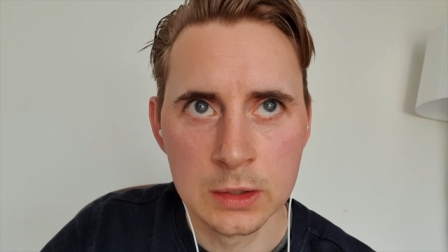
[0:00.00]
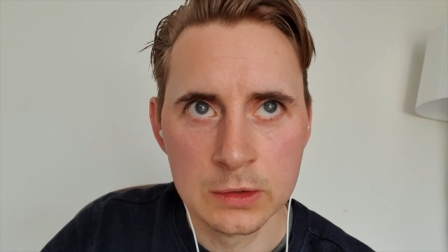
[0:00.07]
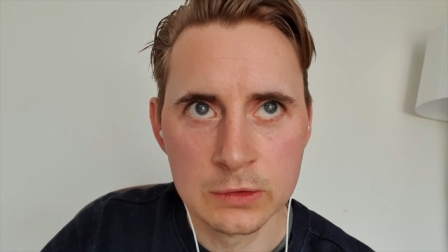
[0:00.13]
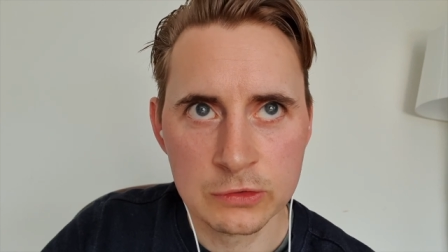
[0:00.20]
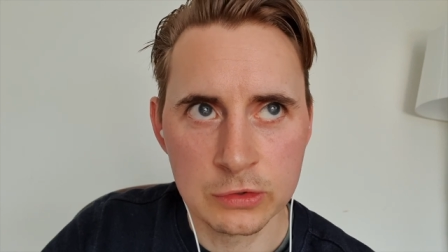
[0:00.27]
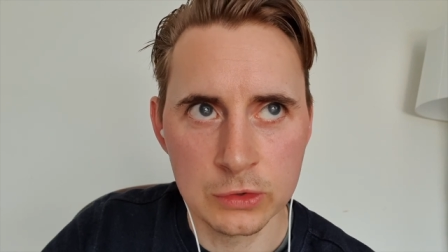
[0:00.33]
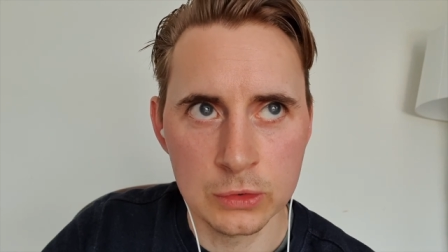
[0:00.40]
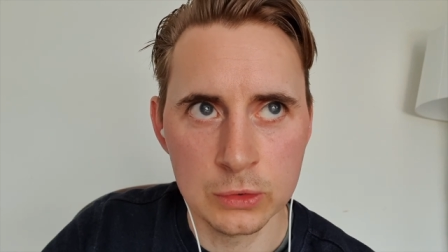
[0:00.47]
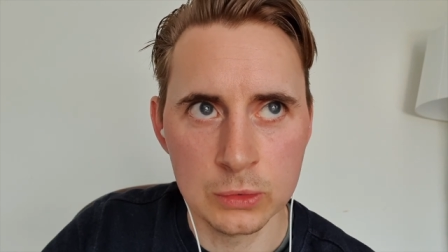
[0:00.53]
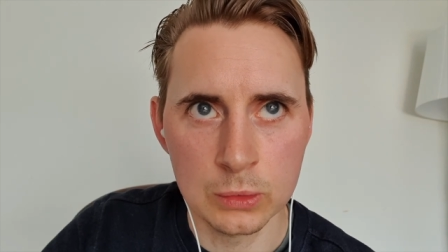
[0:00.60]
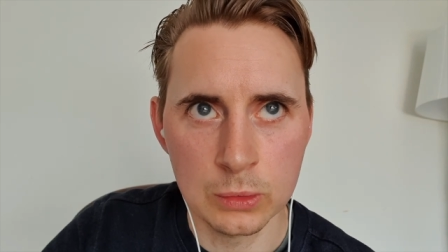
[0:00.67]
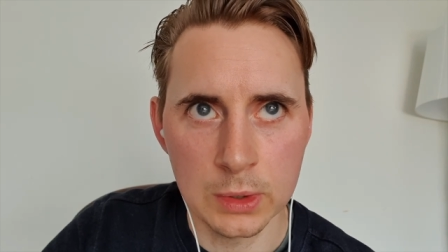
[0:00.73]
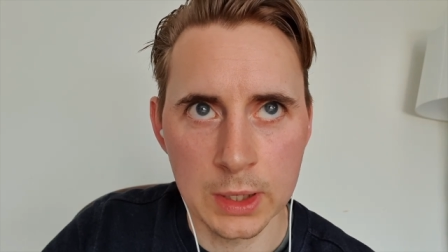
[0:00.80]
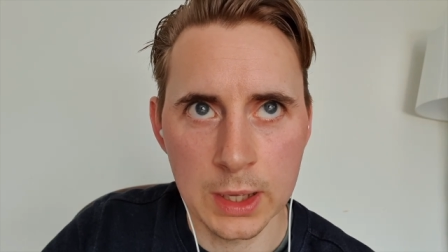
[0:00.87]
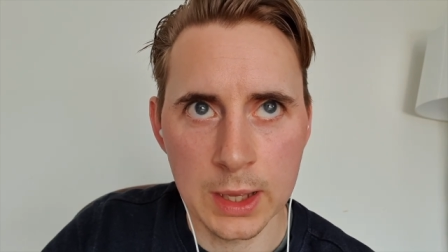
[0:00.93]

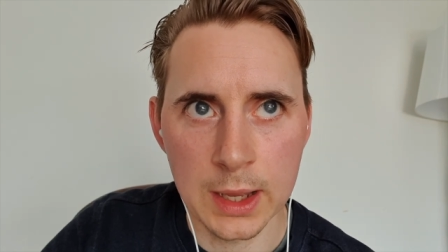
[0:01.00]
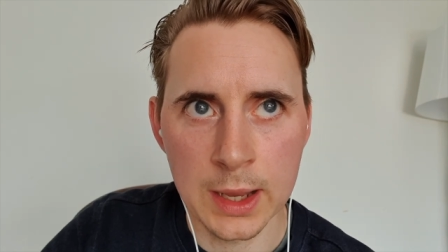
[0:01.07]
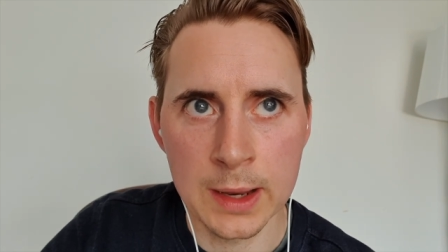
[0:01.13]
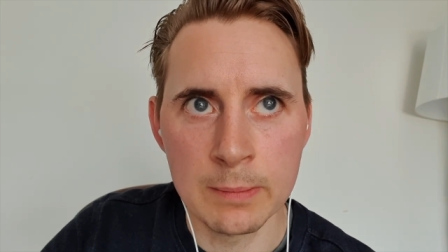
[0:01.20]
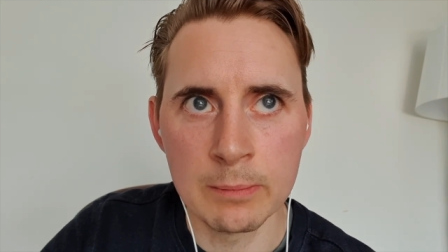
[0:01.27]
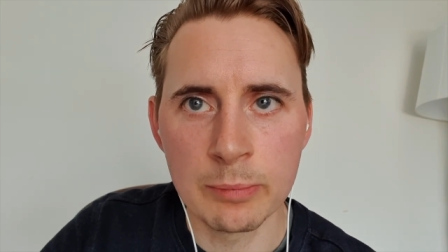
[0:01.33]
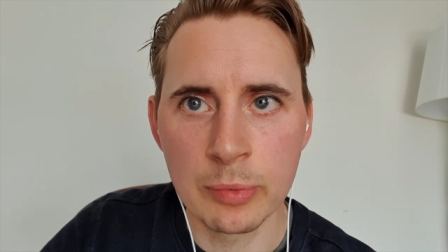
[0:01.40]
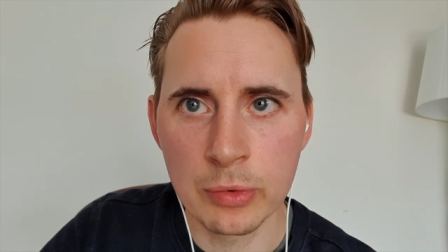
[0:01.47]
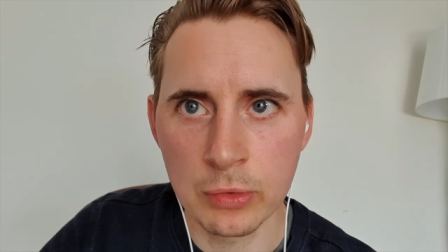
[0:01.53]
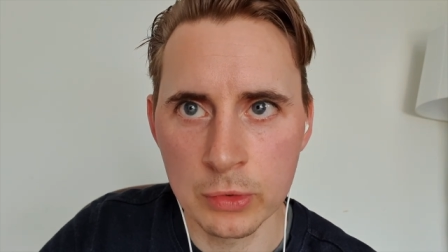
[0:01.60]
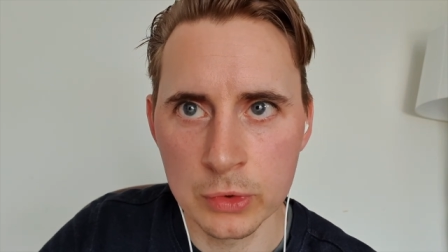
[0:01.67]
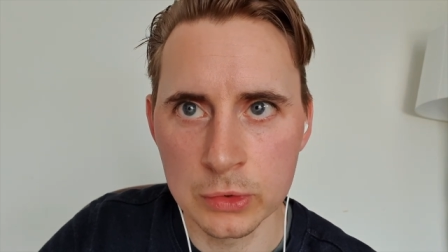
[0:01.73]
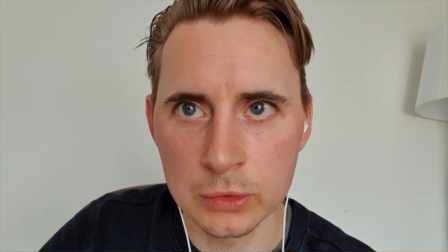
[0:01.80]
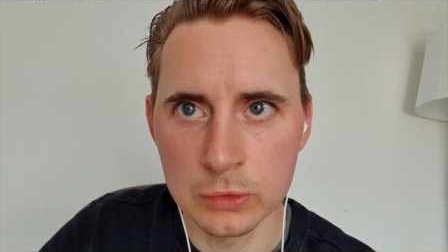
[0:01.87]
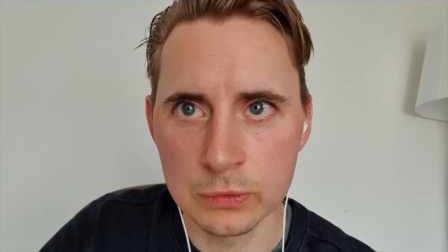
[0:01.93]
to
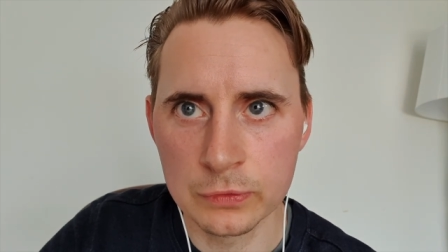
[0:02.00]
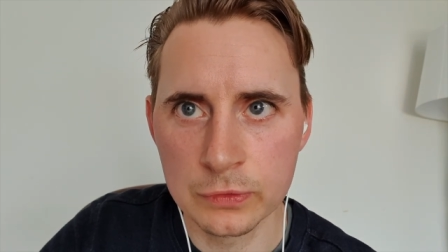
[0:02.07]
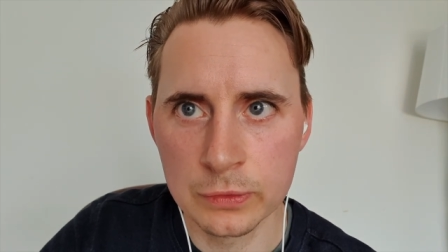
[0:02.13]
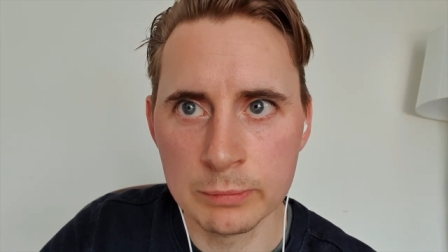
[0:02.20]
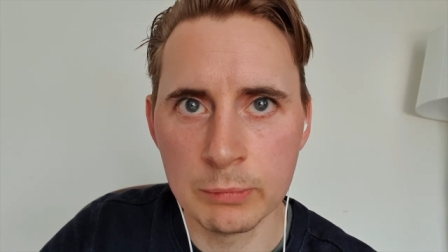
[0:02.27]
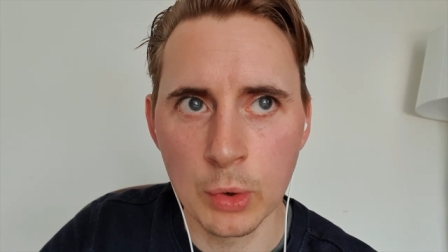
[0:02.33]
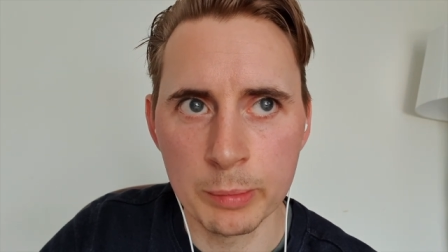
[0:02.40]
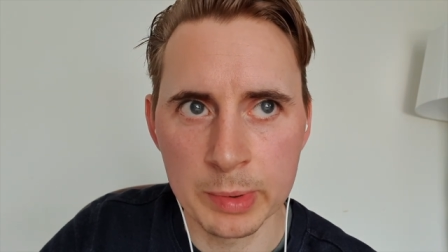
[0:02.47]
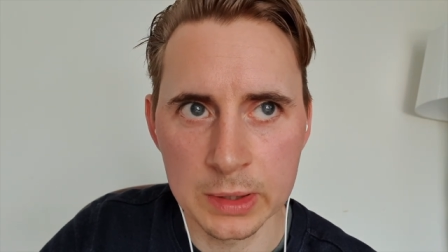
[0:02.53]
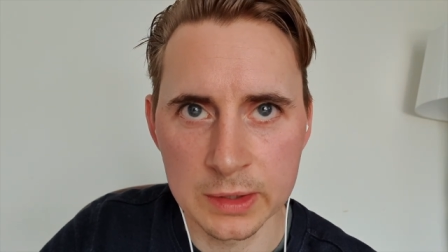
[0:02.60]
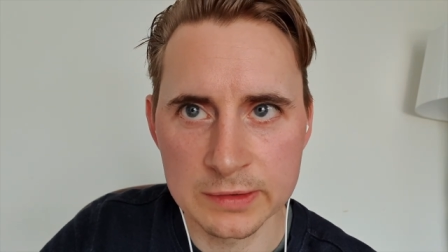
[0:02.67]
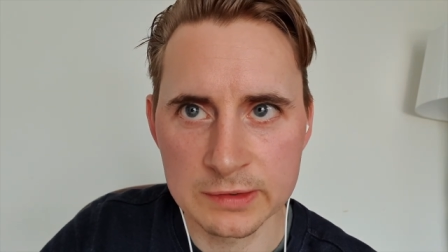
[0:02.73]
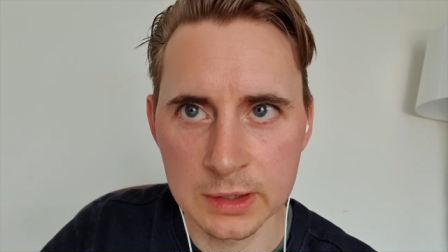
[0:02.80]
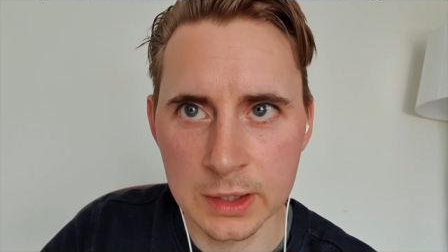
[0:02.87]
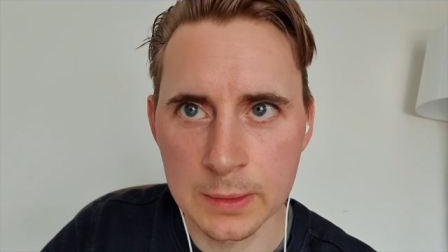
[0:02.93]
improve
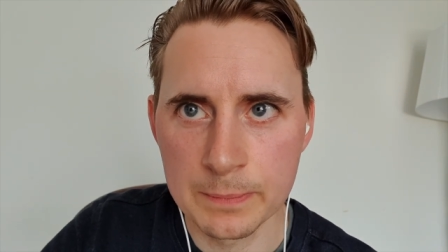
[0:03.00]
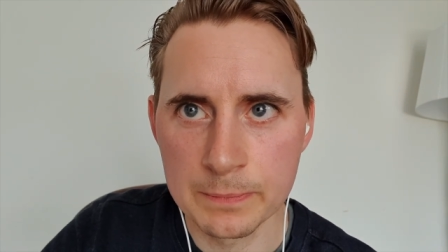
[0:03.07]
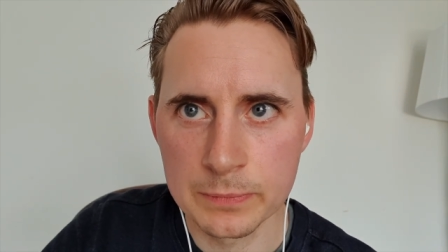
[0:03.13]
mobility,